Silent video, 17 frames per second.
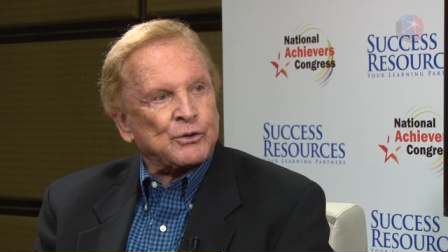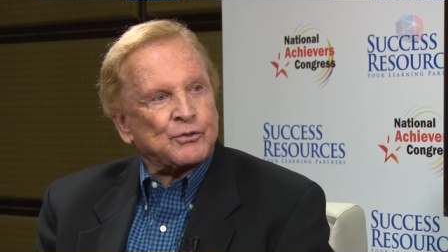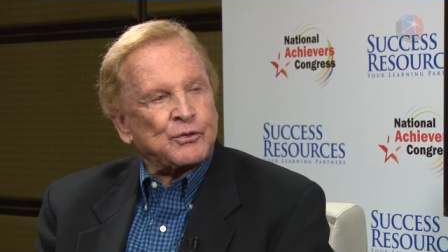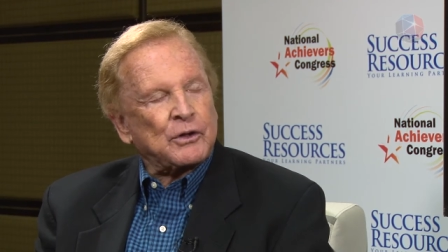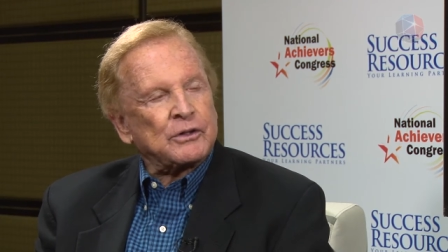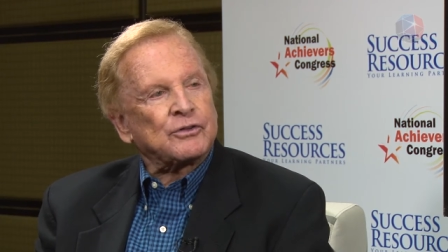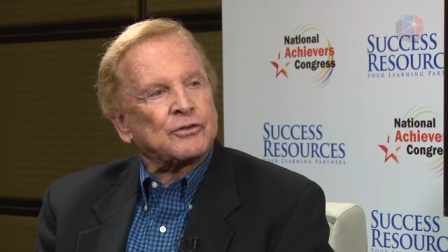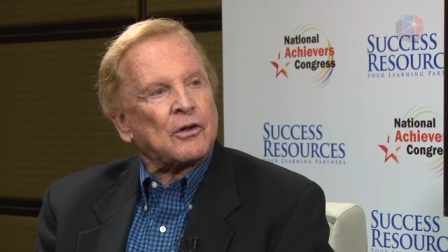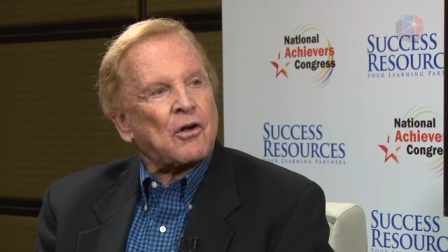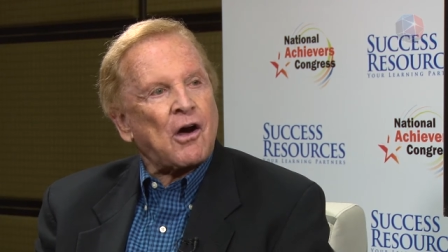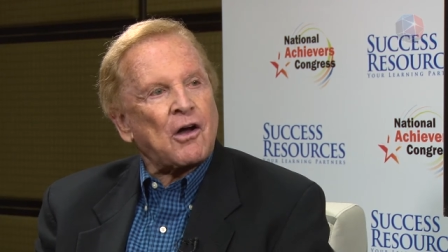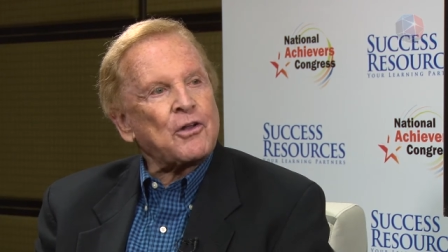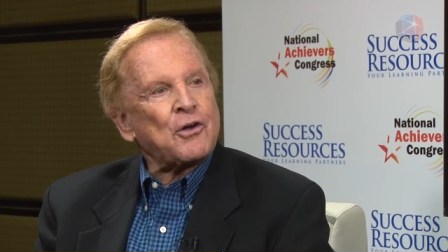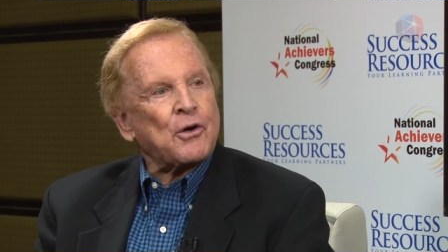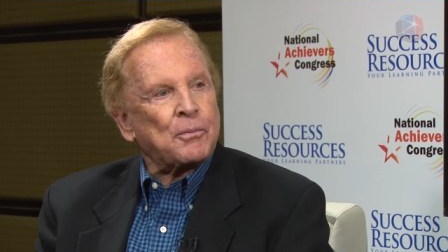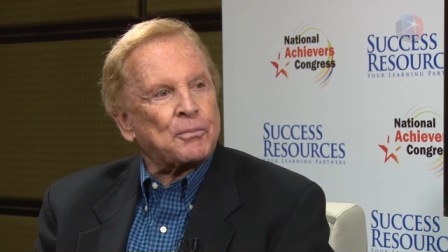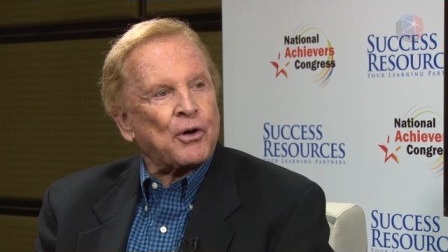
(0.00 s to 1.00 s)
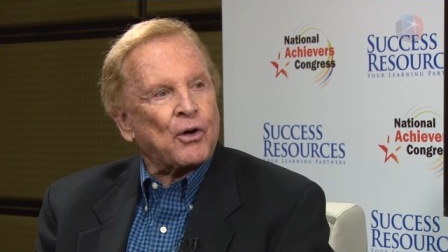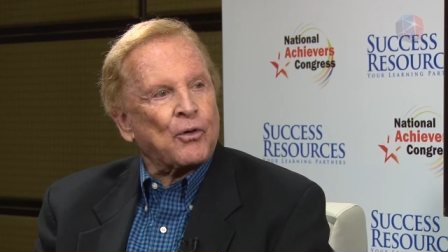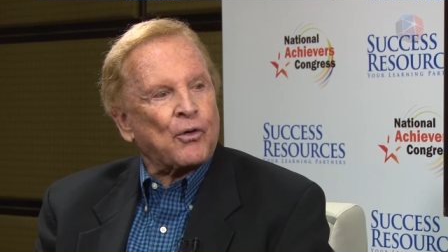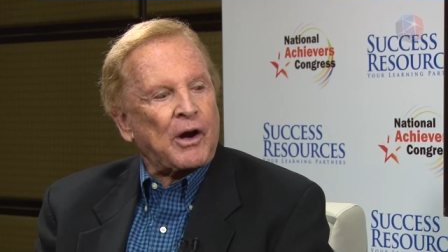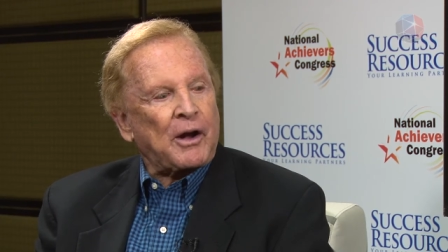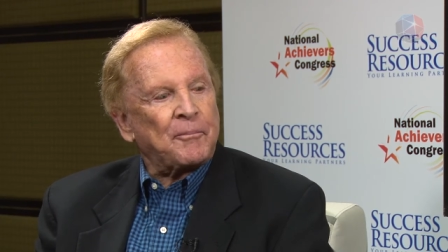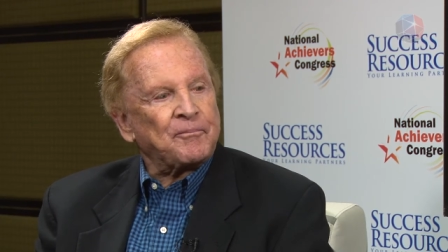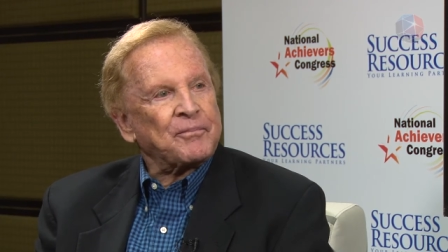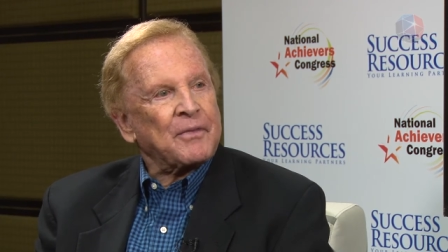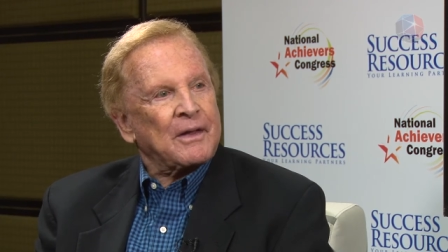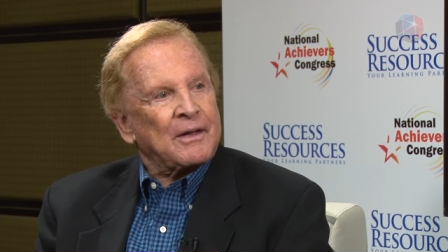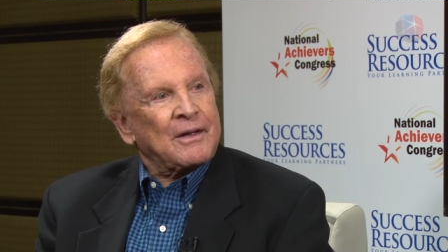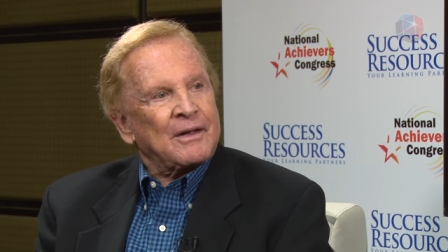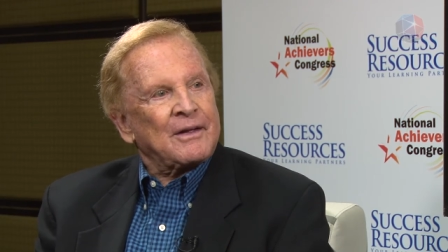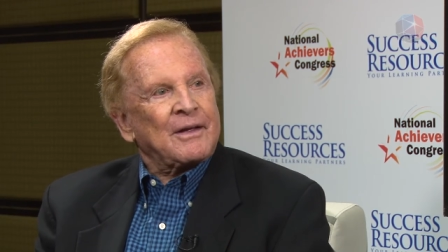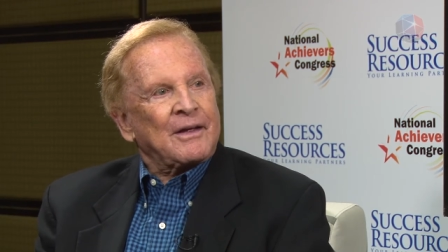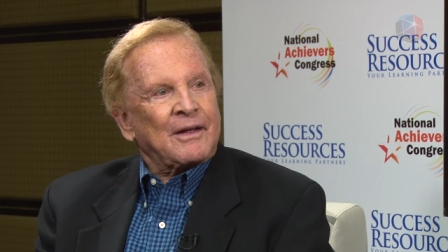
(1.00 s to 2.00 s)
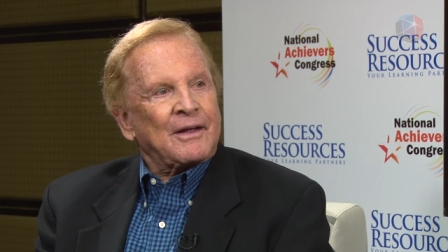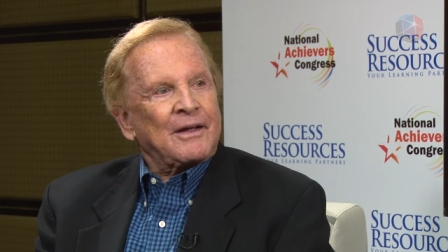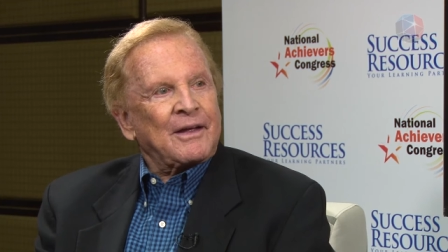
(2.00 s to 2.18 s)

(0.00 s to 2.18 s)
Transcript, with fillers: was yep. first an audio yep, program. That's this book, right? Yeah.